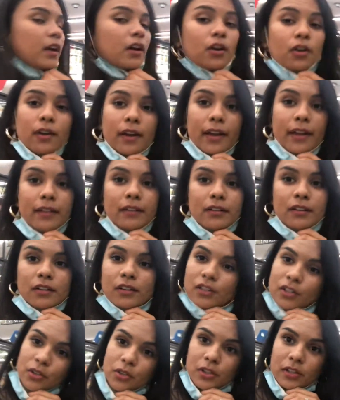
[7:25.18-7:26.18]
Okay,
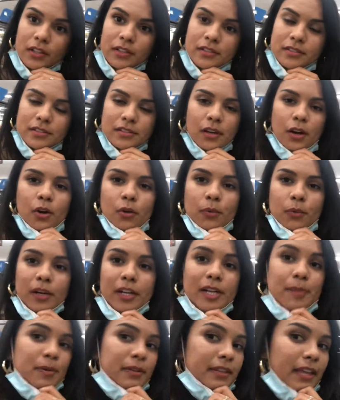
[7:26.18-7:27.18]
cool. So we're
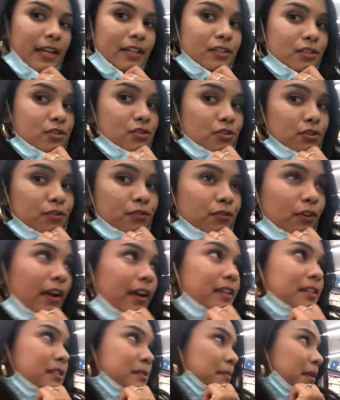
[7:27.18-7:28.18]
gonna put that in stir
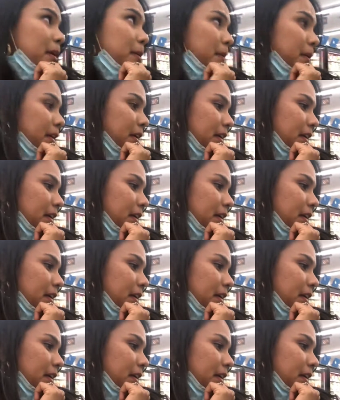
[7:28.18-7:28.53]
fries maybe?